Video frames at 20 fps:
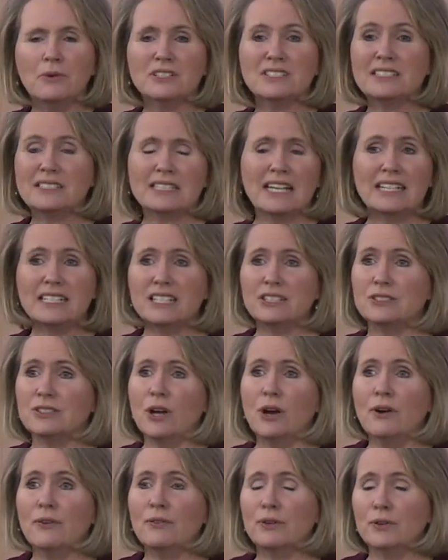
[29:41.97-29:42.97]
Studies
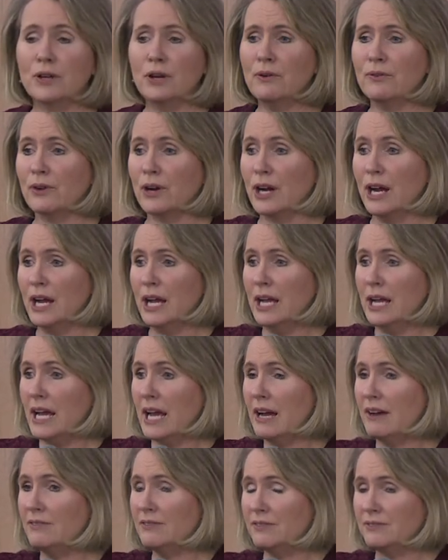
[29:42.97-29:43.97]
over and over
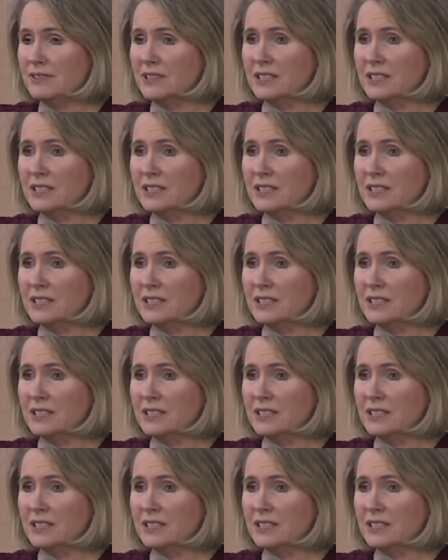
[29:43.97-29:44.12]
have